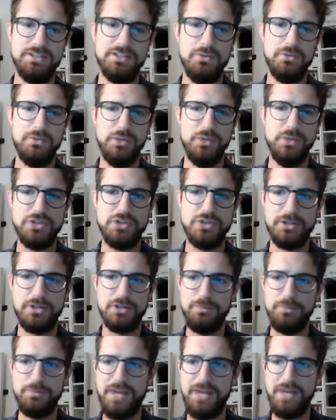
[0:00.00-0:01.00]
which are
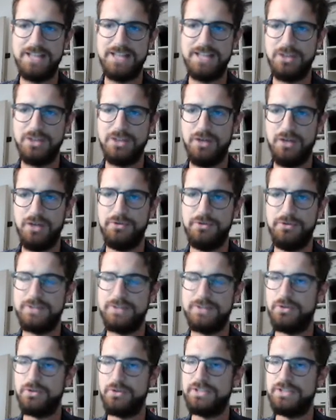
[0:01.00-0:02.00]
comprised of the
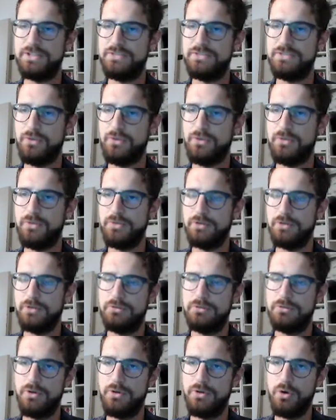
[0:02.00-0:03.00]
resources from your
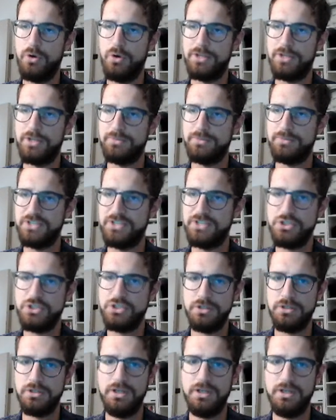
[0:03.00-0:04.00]
turn order
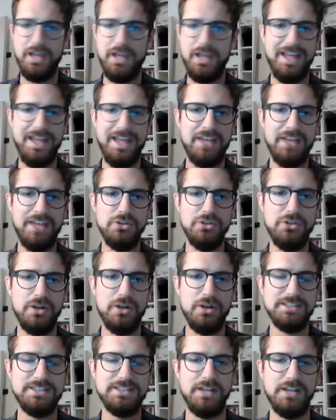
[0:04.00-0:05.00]
position and
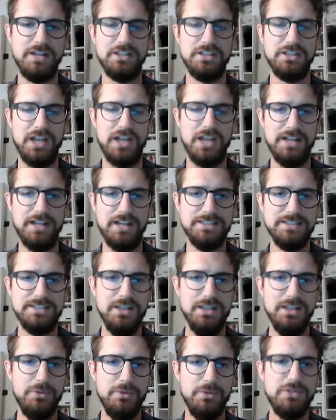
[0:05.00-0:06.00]
your starting cards.
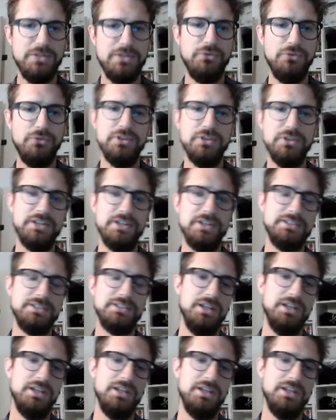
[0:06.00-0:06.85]
With 2 fears,